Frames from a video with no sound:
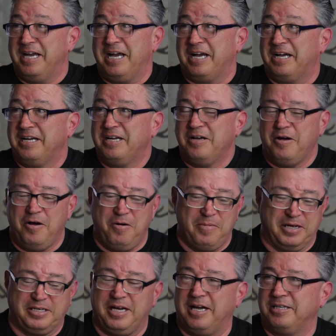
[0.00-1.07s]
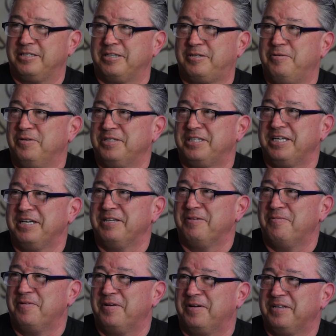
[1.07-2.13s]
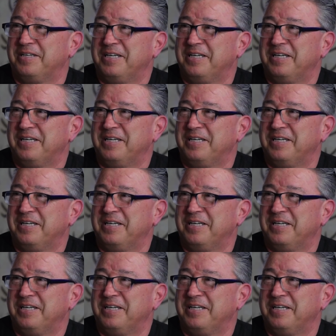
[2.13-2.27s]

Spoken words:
Yeah. Oh my God, it's the coolest thing in the world.